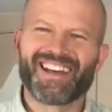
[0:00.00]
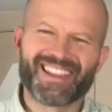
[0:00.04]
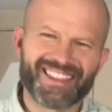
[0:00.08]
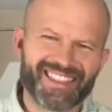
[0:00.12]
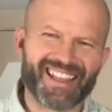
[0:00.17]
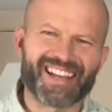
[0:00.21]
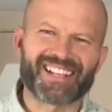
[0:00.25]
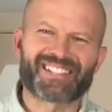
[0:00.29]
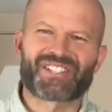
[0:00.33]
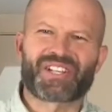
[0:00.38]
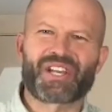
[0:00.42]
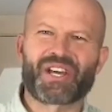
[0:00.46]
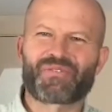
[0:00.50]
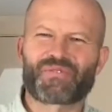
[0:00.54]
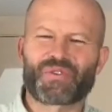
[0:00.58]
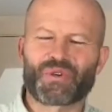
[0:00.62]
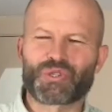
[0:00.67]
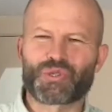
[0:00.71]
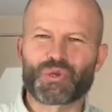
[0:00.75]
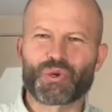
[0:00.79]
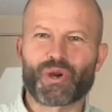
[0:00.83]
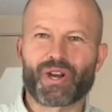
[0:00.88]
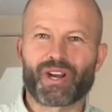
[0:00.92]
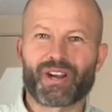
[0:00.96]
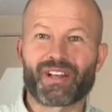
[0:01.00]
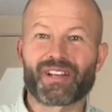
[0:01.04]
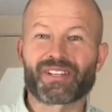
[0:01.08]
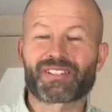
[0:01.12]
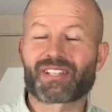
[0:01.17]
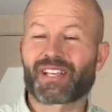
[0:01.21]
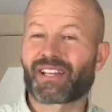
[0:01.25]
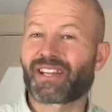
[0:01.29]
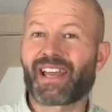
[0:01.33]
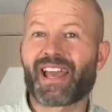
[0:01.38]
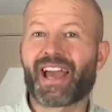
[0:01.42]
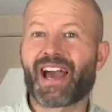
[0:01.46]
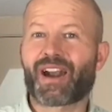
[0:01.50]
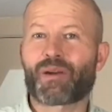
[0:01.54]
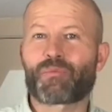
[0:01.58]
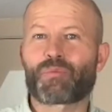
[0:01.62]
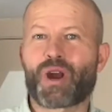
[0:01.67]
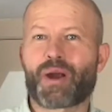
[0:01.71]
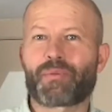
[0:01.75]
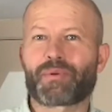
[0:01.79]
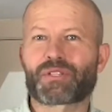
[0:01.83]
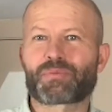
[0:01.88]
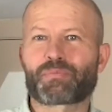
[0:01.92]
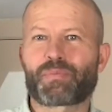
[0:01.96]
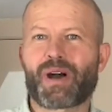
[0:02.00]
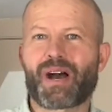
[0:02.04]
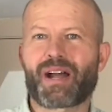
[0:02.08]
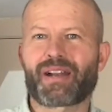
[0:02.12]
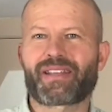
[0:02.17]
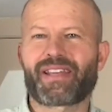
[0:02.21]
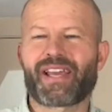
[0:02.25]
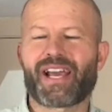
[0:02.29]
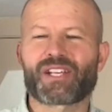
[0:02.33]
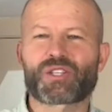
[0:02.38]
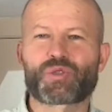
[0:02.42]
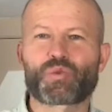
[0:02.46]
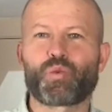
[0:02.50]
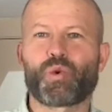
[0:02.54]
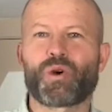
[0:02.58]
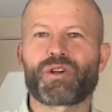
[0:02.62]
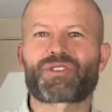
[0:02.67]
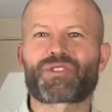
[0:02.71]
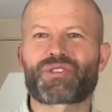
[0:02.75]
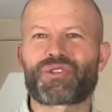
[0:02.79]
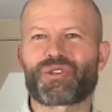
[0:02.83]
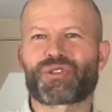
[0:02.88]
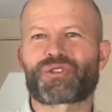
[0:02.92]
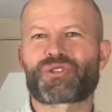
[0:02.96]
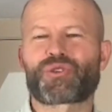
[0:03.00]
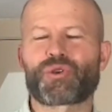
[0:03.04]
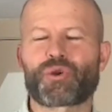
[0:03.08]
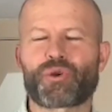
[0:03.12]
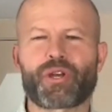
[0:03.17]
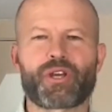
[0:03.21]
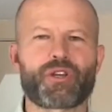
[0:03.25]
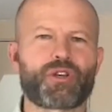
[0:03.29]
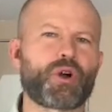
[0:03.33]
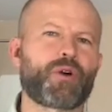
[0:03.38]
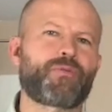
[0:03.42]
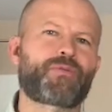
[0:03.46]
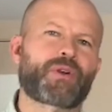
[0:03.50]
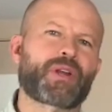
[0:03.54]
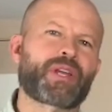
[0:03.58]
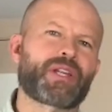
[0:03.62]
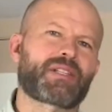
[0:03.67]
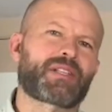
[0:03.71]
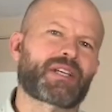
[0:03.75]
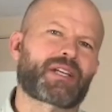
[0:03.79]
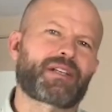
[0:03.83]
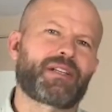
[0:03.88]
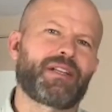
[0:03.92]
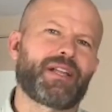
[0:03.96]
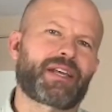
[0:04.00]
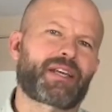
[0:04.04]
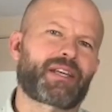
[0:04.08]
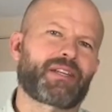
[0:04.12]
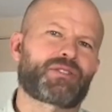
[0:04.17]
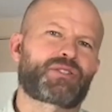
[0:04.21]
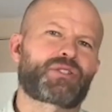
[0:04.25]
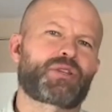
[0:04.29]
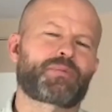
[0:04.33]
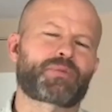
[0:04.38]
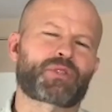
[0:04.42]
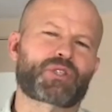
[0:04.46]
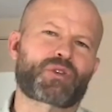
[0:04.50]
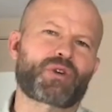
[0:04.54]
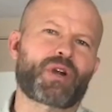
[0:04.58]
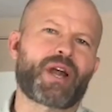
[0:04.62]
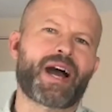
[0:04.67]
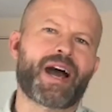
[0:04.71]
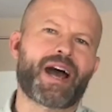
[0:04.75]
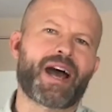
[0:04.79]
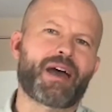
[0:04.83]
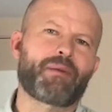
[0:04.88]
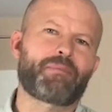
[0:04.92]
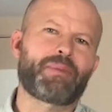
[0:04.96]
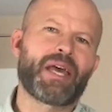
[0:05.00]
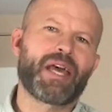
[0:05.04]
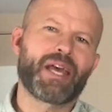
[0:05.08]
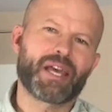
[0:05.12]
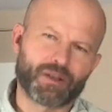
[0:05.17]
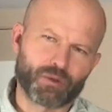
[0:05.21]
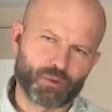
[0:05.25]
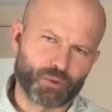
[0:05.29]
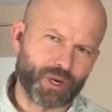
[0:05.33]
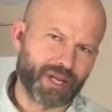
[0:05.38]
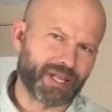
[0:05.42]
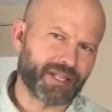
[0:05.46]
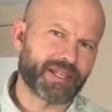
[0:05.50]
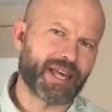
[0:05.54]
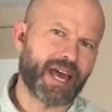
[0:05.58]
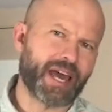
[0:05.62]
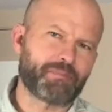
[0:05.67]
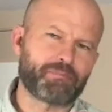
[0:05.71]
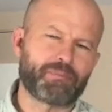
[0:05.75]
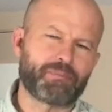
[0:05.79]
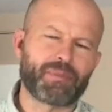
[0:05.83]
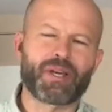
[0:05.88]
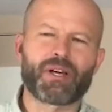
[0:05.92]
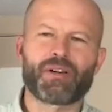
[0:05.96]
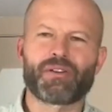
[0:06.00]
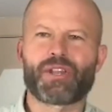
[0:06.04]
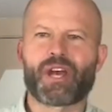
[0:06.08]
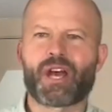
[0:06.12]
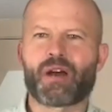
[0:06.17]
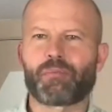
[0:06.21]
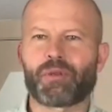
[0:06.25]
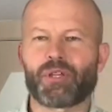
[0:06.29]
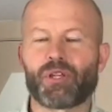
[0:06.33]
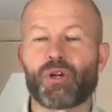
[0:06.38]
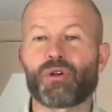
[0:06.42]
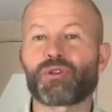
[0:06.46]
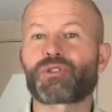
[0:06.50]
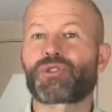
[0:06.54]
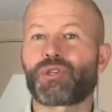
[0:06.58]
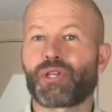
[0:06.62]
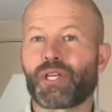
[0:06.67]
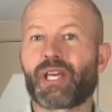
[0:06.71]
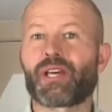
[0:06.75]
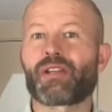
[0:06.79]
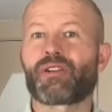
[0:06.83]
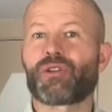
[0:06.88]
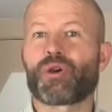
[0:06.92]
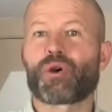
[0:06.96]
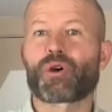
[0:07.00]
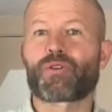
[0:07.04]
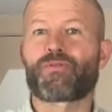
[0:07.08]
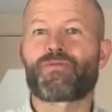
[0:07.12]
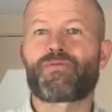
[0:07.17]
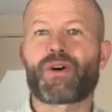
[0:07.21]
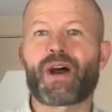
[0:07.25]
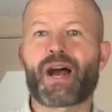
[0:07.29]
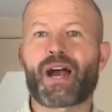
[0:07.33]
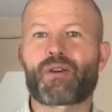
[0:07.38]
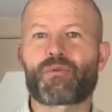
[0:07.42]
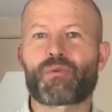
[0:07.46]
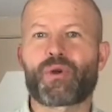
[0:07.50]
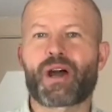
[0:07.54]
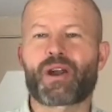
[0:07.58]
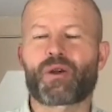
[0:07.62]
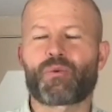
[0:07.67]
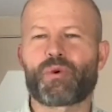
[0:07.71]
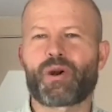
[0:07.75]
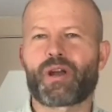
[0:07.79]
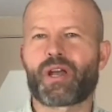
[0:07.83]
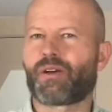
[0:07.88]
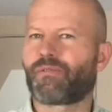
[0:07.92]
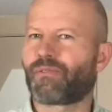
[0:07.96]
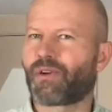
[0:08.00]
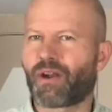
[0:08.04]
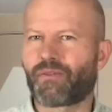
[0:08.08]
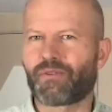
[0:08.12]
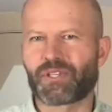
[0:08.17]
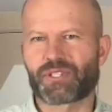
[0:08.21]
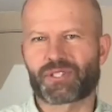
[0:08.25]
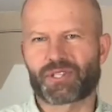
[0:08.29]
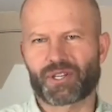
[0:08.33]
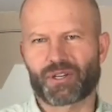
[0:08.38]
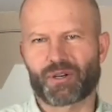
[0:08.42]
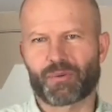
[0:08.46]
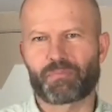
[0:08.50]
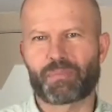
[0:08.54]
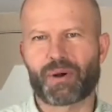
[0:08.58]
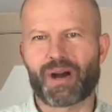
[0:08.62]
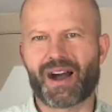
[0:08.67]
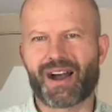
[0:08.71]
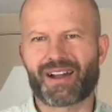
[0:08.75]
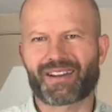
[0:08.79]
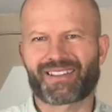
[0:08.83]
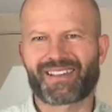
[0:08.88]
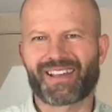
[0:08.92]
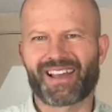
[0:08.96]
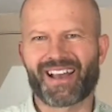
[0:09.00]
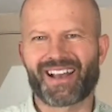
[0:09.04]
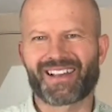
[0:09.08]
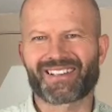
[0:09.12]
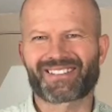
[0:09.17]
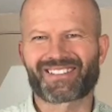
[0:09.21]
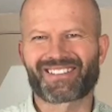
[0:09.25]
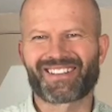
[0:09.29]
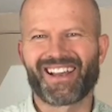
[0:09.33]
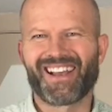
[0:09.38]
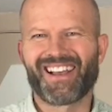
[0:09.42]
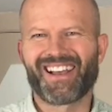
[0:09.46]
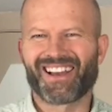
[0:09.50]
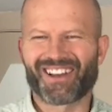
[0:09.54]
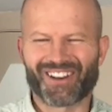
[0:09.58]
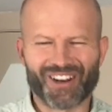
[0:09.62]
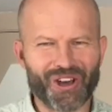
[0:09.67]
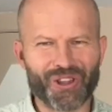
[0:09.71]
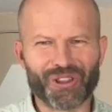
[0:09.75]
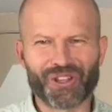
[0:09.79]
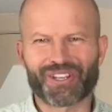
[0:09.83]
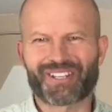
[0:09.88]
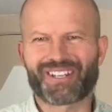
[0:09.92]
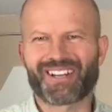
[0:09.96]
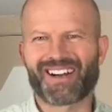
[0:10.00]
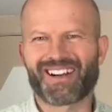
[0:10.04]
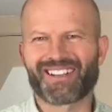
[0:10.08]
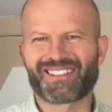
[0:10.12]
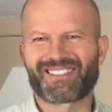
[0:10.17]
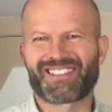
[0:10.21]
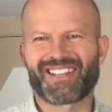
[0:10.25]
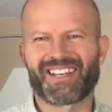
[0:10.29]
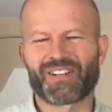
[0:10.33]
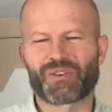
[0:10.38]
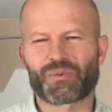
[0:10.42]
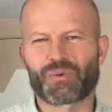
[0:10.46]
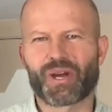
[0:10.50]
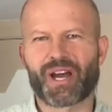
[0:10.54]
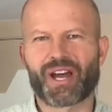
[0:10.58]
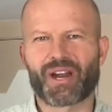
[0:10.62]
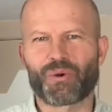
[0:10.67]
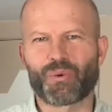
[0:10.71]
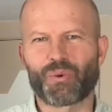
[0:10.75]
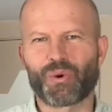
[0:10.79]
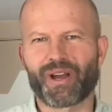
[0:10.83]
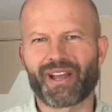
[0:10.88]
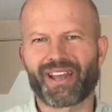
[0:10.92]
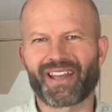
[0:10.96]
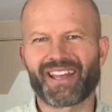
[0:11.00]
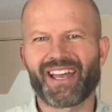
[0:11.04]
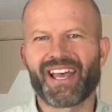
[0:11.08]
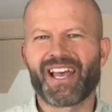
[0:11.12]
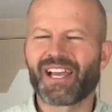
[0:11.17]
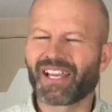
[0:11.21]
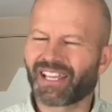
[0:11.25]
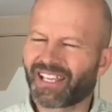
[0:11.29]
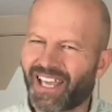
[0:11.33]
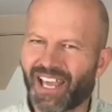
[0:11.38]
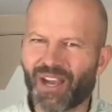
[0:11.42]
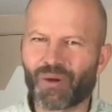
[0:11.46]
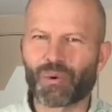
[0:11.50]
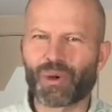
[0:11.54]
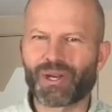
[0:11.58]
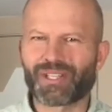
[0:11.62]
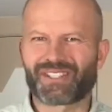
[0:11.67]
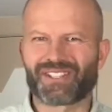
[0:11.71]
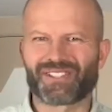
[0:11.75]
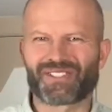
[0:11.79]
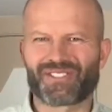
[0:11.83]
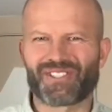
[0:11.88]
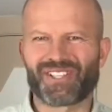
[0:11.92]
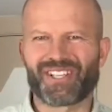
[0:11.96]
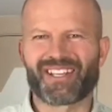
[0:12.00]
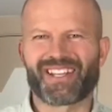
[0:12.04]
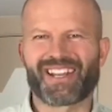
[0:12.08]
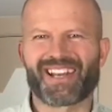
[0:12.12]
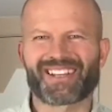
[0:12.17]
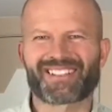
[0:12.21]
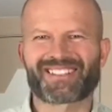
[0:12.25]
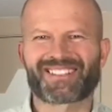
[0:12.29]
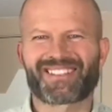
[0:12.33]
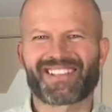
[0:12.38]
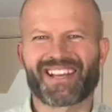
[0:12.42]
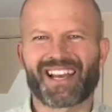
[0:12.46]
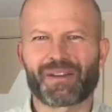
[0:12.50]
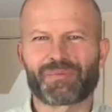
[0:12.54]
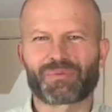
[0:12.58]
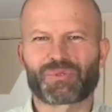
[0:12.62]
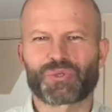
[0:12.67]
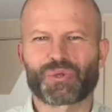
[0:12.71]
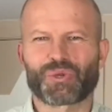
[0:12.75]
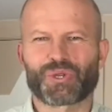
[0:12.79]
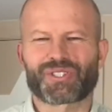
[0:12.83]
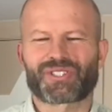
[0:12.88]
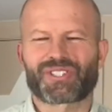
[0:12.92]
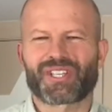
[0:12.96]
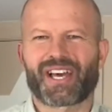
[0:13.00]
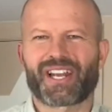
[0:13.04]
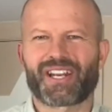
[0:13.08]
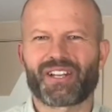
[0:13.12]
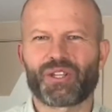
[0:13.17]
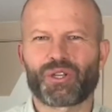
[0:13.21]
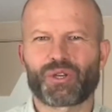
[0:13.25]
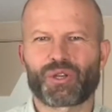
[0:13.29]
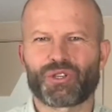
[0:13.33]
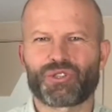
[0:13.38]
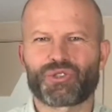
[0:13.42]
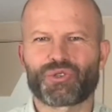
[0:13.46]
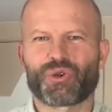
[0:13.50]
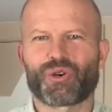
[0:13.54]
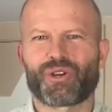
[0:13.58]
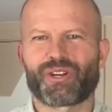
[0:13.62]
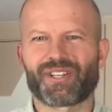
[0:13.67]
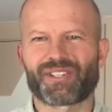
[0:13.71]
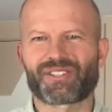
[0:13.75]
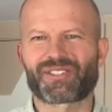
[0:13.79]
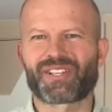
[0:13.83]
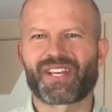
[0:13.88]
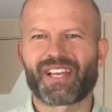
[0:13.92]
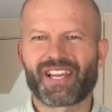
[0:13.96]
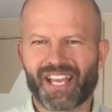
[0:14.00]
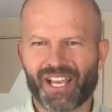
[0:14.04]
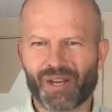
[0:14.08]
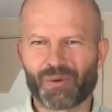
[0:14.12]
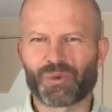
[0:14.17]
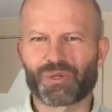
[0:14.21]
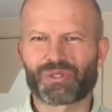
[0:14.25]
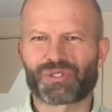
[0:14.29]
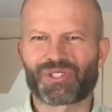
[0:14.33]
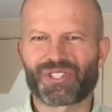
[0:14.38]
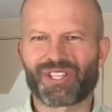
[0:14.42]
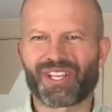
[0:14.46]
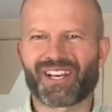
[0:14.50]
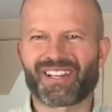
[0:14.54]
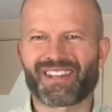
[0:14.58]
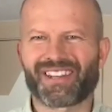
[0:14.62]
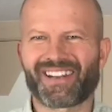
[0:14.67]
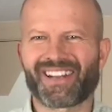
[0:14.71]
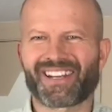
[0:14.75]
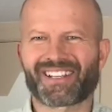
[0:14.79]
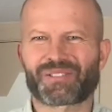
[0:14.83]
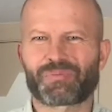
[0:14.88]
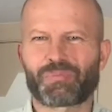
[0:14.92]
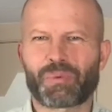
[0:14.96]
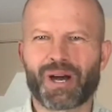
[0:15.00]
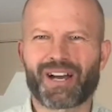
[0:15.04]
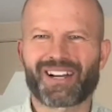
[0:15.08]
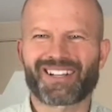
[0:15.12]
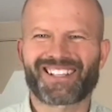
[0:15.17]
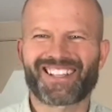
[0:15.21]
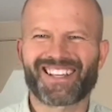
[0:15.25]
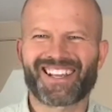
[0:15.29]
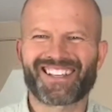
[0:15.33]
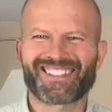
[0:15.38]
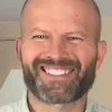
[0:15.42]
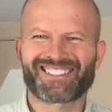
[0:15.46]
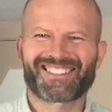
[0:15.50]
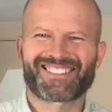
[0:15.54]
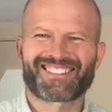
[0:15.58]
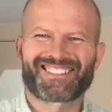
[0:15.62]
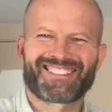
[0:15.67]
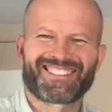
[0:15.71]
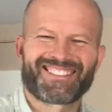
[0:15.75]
Thanks again for joining us on the Adam Roberts Podcast, What's Your Story? And don't forget to click and subscribe. Ring that bell down below so you get notified right away of every single podcast and all the content right away. Can't wait to see you next time. So excited you could join us, and we'll see you on the next podcast.